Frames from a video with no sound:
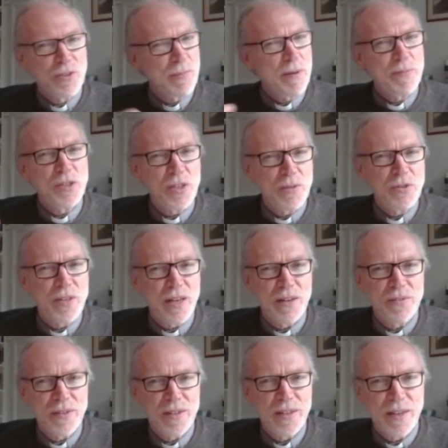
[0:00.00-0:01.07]
Maybe she was there
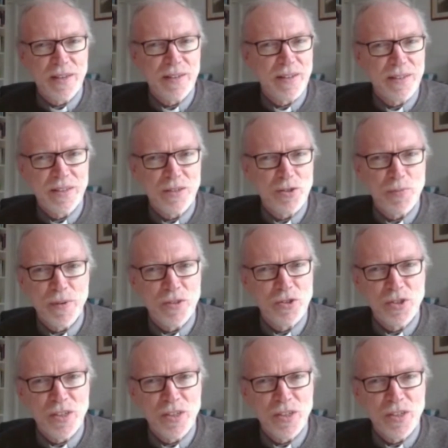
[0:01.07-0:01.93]
thinking, I don't suppose